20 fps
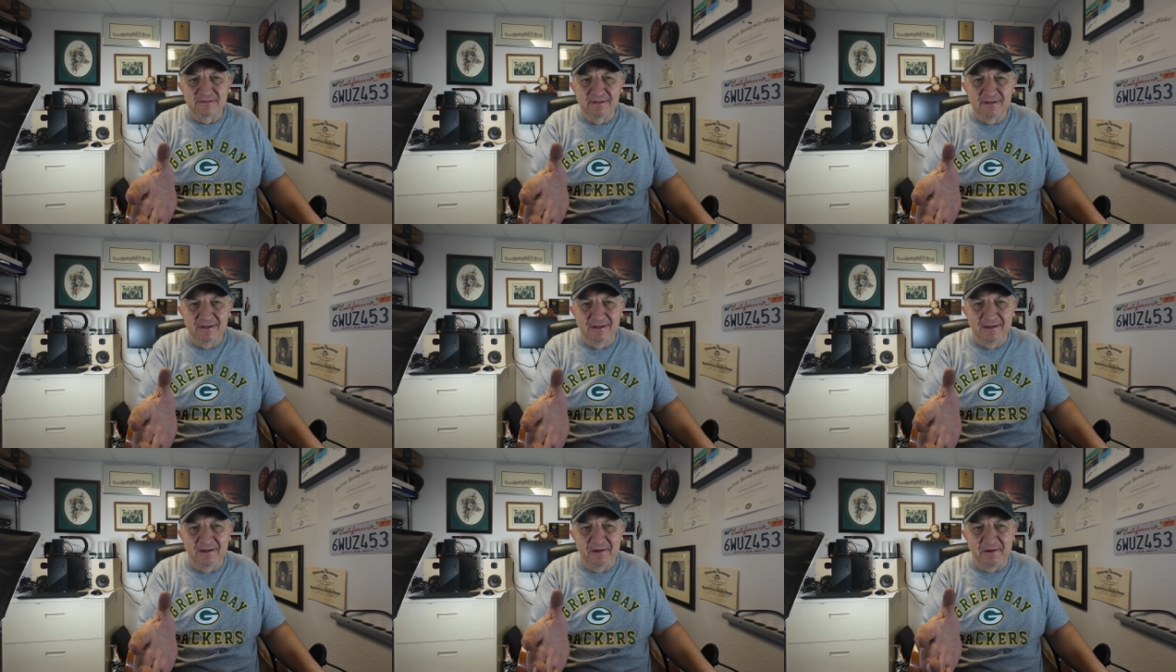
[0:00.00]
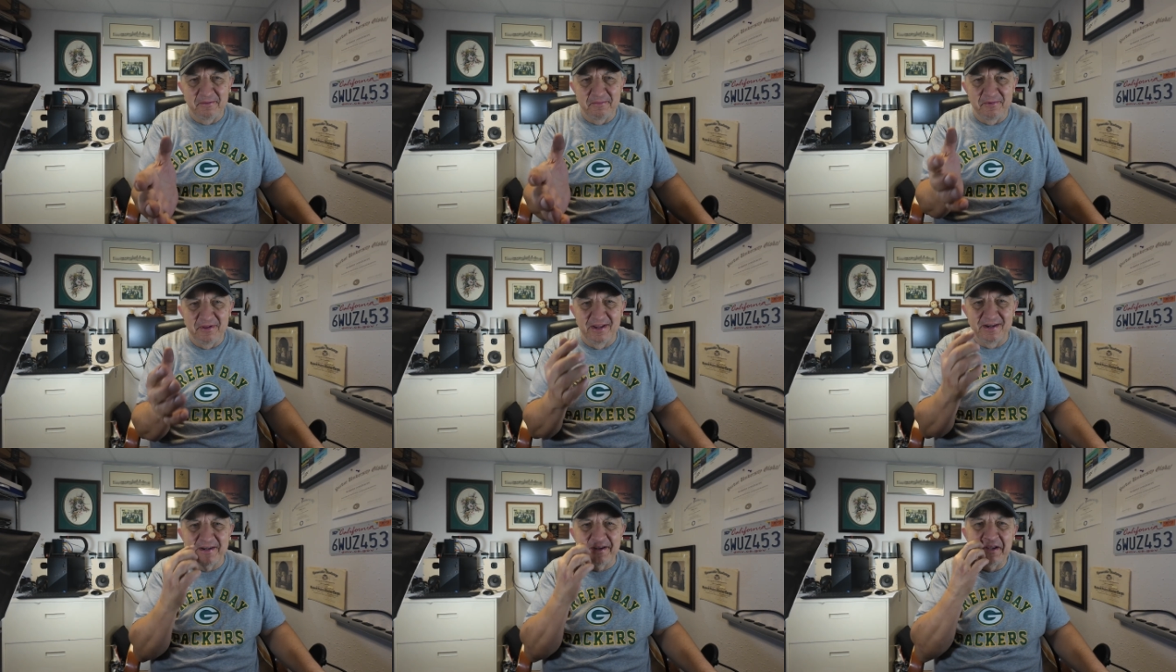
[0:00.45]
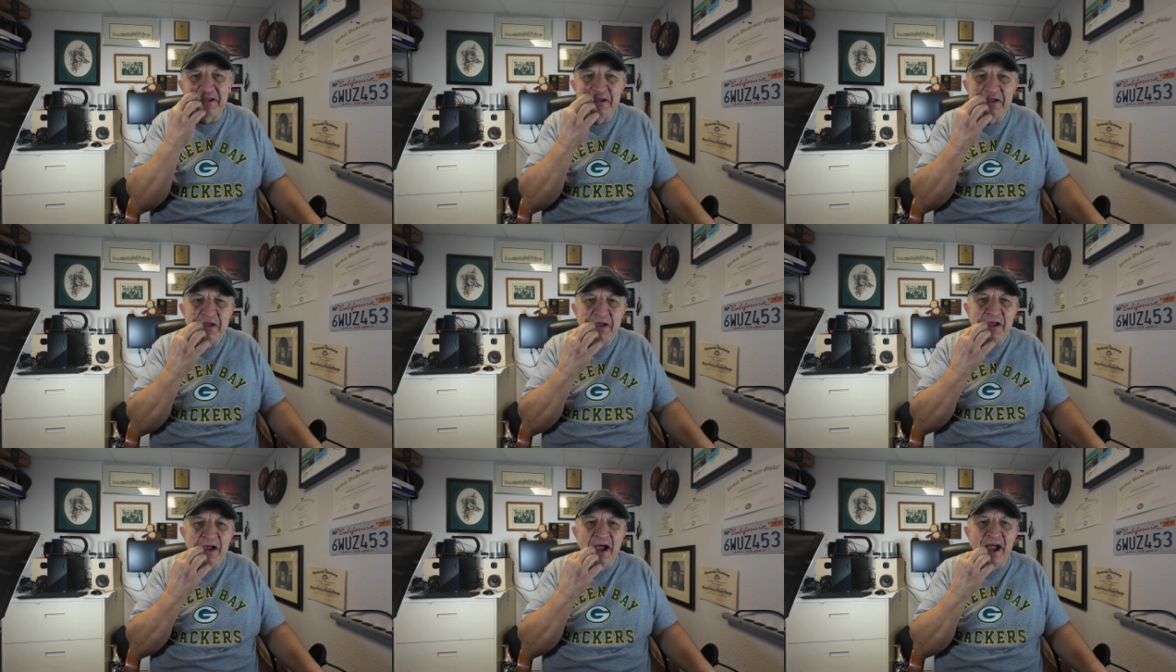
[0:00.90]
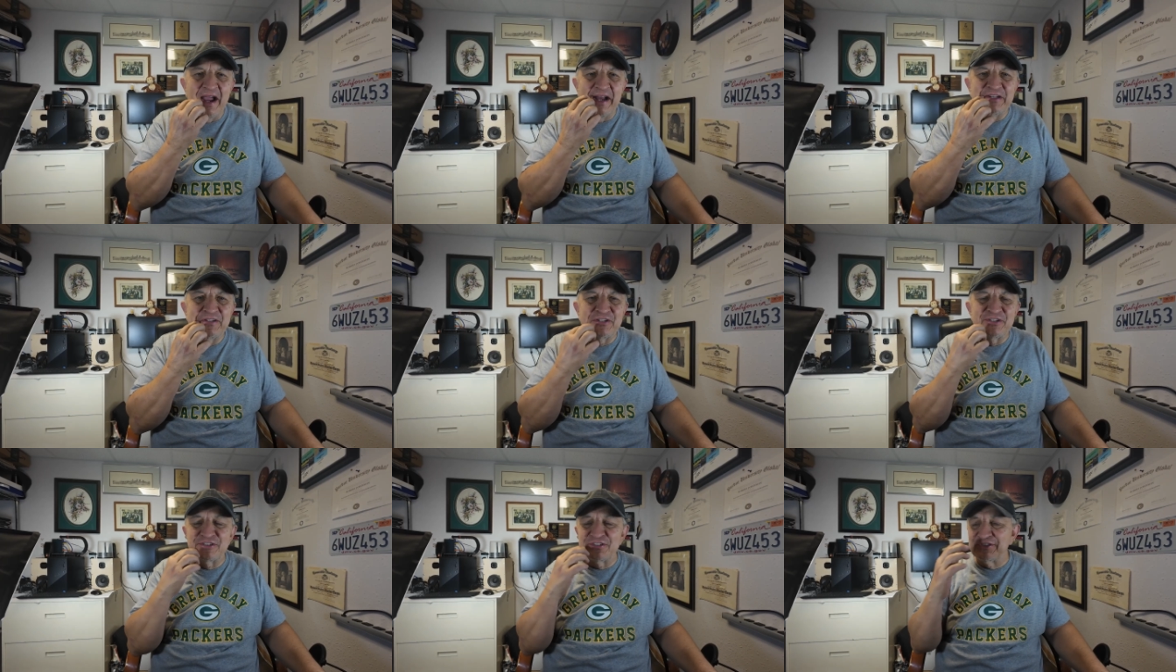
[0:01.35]
Like
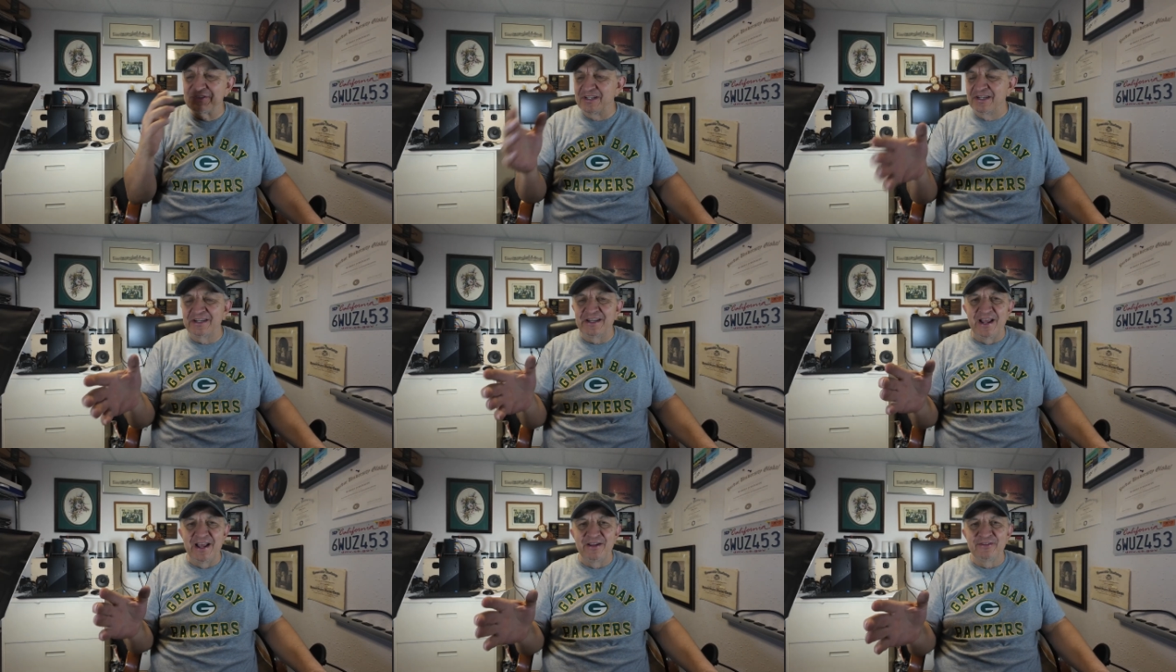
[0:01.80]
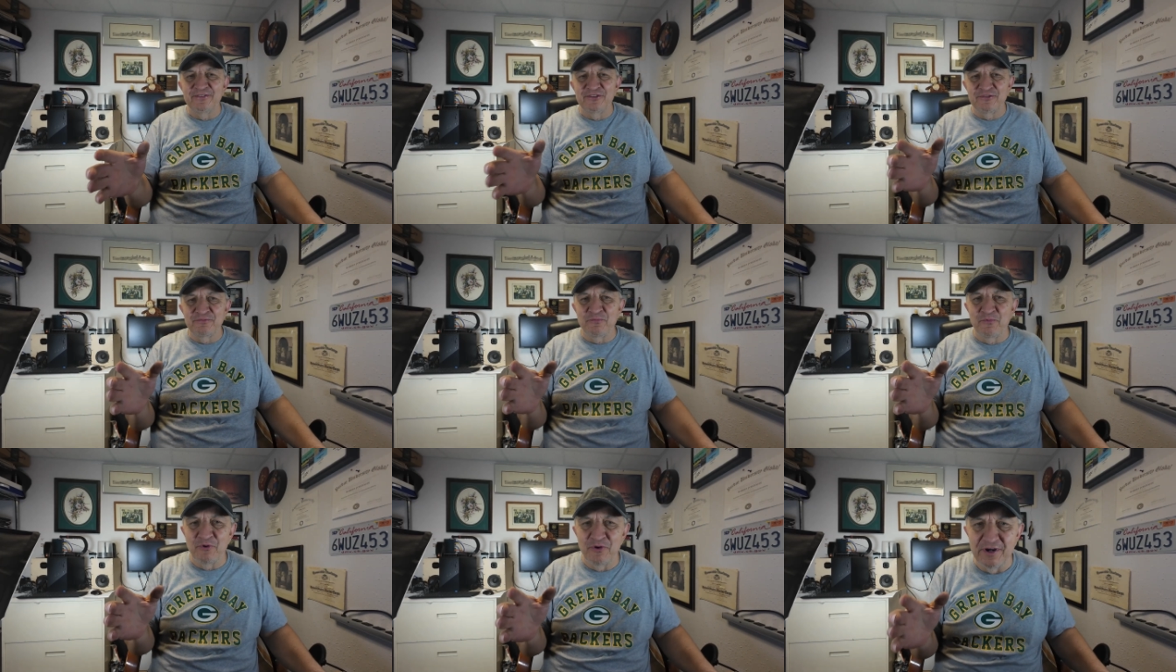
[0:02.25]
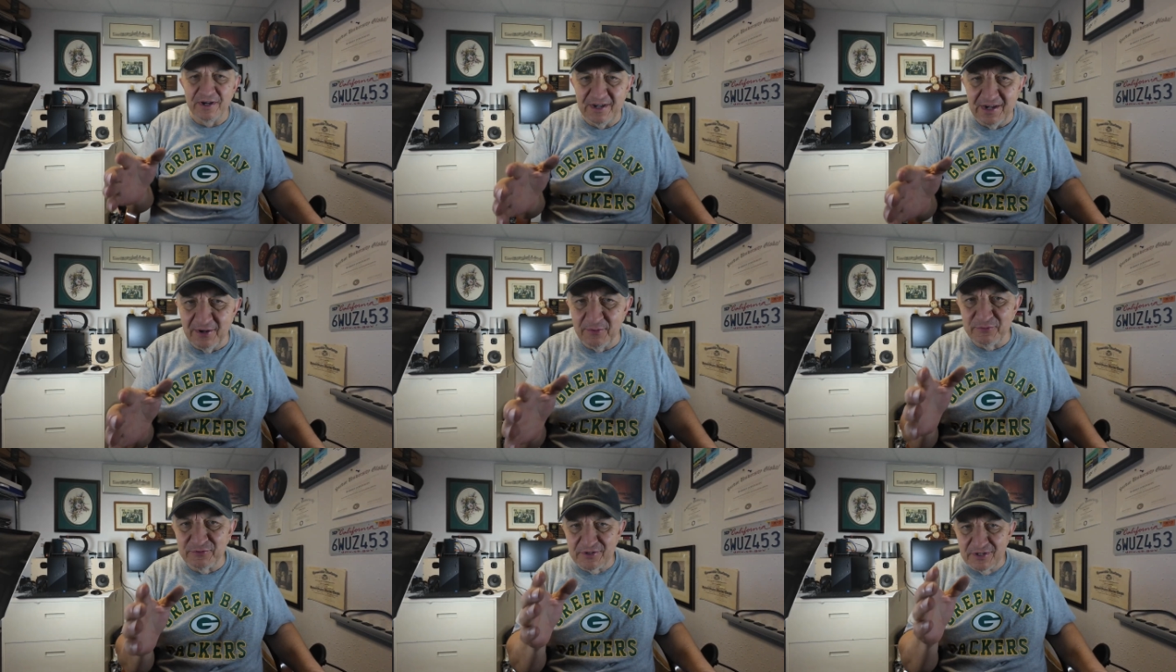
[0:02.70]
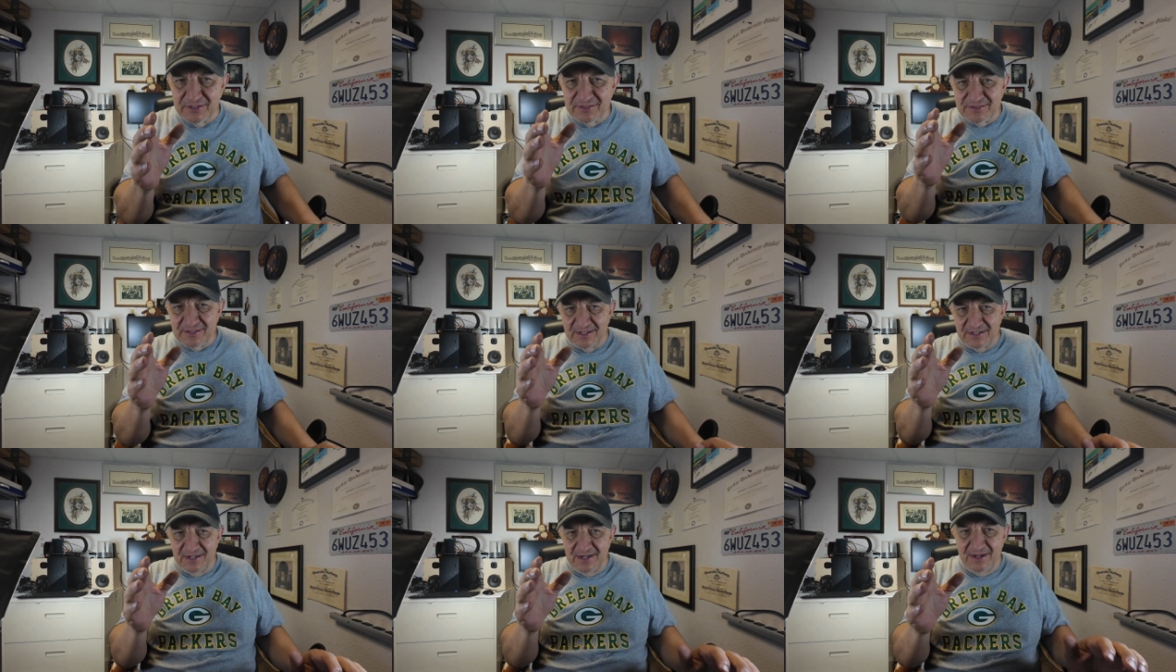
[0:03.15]
I just sat down this morning. I was going to
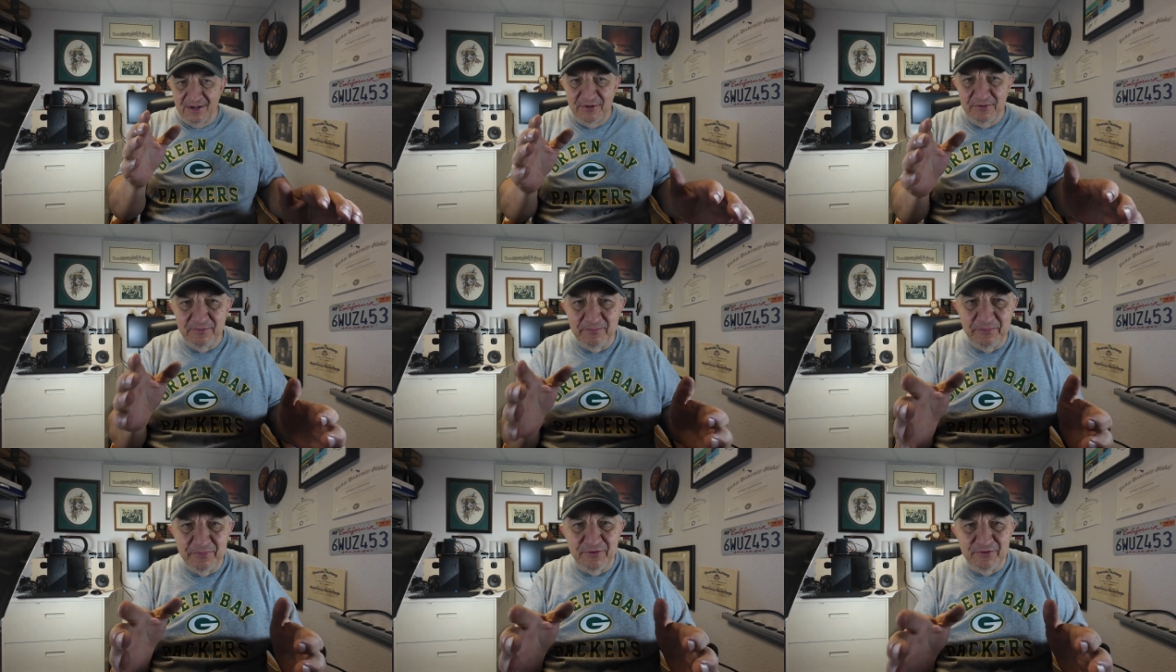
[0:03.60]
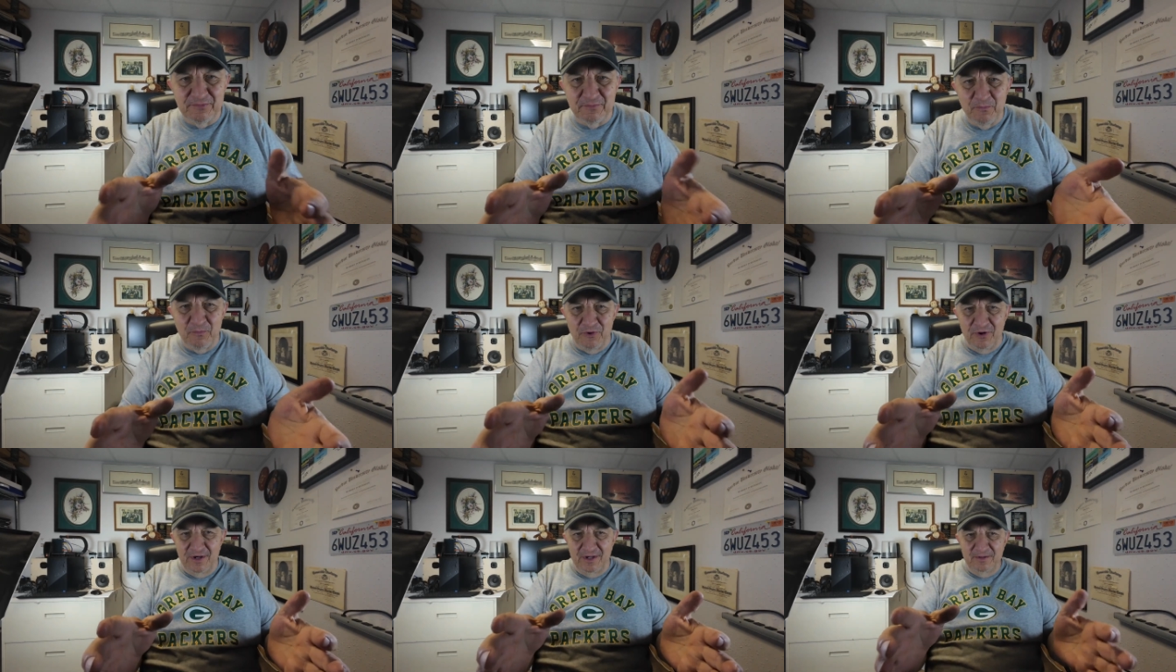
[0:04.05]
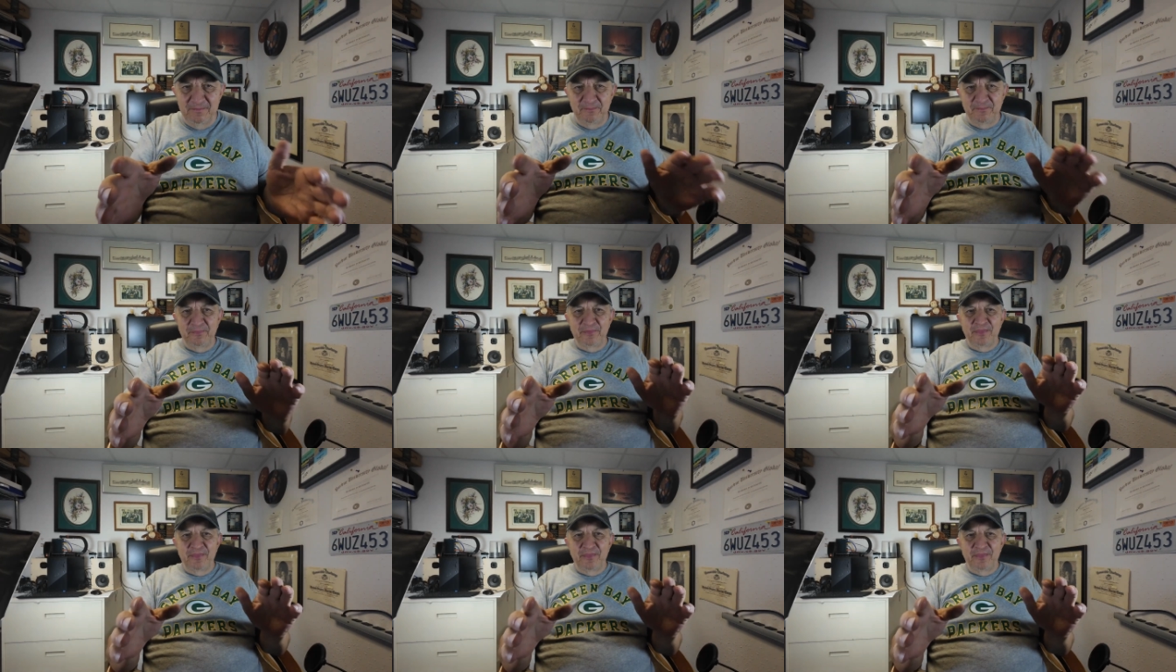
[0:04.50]
sit down this morning,